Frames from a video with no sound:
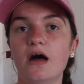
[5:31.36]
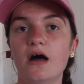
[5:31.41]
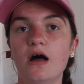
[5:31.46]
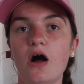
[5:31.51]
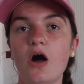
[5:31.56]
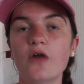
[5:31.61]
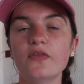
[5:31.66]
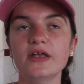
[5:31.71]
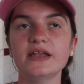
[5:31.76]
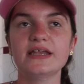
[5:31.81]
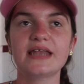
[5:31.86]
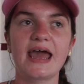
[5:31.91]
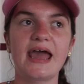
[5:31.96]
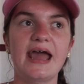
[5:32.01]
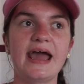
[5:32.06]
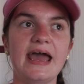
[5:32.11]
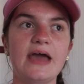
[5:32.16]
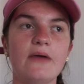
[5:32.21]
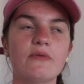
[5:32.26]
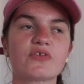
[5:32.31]
on that
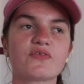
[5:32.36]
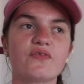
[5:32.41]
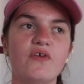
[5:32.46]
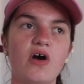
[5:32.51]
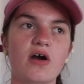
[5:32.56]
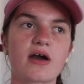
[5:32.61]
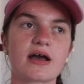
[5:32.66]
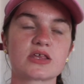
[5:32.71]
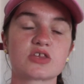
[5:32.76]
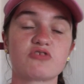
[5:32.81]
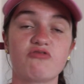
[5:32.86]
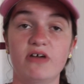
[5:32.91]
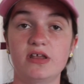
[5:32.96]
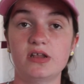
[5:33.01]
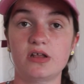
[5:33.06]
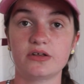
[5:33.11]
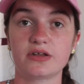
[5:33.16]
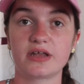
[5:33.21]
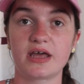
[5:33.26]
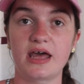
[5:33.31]
day it was forecast rain
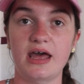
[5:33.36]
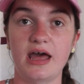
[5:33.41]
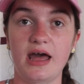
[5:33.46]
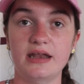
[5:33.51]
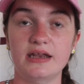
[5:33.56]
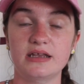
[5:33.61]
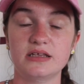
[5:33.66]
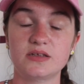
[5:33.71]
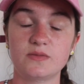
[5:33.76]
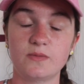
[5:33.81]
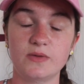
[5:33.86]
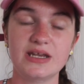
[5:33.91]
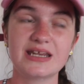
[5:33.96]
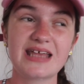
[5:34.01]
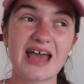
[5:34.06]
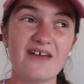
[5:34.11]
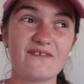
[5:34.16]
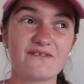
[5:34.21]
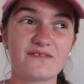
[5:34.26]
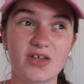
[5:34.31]
all day, and we did
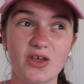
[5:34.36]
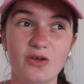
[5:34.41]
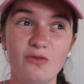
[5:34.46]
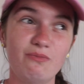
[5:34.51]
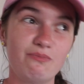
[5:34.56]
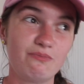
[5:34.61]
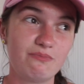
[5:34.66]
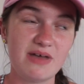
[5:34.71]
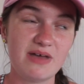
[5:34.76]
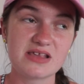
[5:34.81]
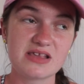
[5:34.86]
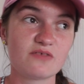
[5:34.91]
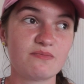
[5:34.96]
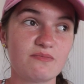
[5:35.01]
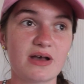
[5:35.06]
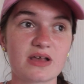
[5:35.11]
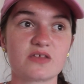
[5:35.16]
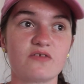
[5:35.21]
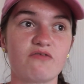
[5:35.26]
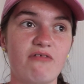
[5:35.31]
get a few bits and
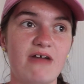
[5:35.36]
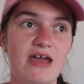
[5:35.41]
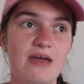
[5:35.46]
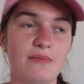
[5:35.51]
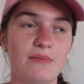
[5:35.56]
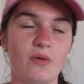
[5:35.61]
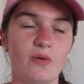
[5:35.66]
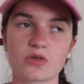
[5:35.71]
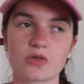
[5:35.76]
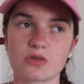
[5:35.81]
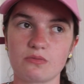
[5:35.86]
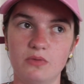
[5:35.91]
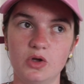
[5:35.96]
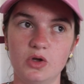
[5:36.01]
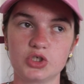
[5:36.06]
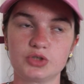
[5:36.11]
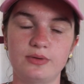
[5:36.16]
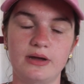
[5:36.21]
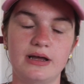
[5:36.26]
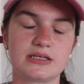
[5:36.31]
bats of rain, but it wasn't
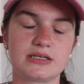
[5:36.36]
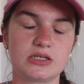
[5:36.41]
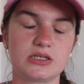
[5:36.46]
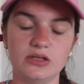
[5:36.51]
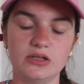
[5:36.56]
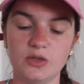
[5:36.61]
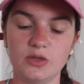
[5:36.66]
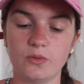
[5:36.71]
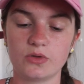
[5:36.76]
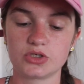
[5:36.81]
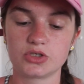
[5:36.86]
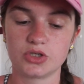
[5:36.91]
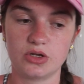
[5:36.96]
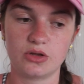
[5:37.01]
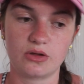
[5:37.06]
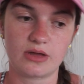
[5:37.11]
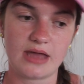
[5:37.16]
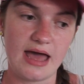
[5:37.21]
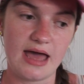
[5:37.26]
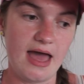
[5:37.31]
much. But I still didn't want to
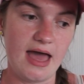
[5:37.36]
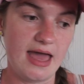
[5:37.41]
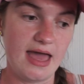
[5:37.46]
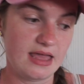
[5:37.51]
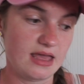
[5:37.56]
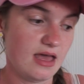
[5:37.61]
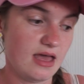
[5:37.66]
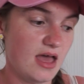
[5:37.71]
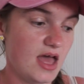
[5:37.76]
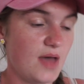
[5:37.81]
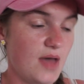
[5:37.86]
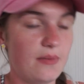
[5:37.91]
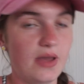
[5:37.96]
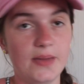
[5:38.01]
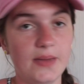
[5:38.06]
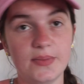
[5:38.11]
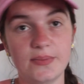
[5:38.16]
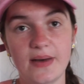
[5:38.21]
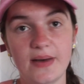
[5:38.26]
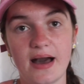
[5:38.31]
get a
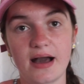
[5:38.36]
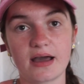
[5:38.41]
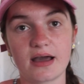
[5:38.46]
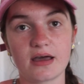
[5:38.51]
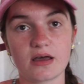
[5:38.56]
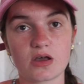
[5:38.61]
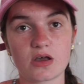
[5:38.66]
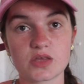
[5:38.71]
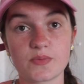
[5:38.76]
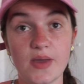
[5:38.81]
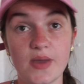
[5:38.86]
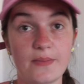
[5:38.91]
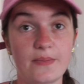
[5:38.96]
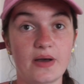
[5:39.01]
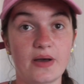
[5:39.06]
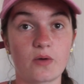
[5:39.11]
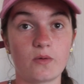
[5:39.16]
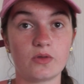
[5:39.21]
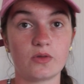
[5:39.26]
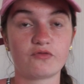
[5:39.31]
paper bag because paper
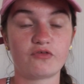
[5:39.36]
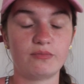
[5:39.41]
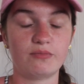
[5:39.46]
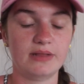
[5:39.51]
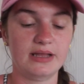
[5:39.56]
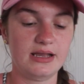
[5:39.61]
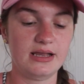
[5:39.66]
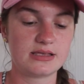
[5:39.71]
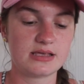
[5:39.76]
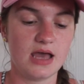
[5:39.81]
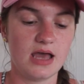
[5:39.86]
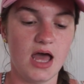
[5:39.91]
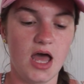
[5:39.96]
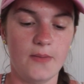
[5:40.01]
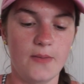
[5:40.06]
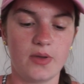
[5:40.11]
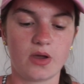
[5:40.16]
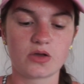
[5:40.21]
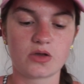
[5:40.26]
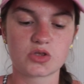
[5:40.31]
bag ones from Leeds,
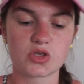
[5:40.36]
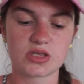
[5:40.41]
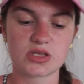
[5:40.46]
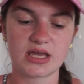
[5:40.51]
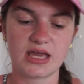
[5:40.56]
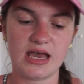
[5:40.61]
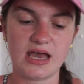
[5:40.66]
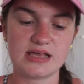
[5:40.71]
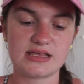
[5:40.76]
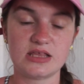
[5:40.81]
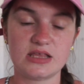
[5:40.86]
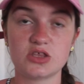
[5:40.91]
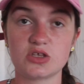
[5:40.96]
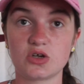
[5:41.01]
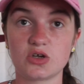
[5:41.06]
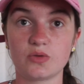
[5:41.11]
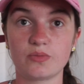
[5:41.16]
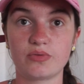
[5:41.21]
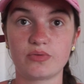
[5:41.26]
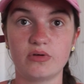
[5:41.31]
because just in case it ended
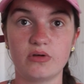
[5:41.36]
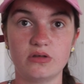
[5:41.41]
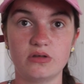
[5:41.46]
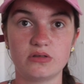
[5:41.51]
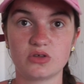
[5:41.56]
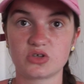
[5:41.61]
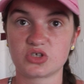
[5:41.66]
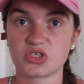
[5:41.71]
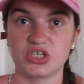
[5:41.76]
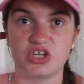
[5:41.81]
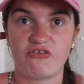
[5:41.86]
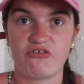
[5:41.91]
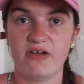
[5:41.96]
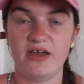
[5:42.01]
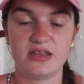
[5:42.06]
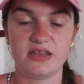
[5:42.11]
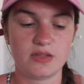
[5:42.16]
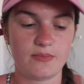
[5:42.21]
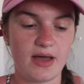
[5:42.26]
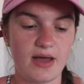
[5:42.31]
up just
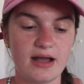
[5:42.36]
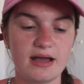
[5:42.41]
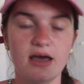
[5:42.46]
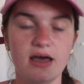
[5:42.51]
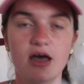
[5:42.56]
degrading the bag.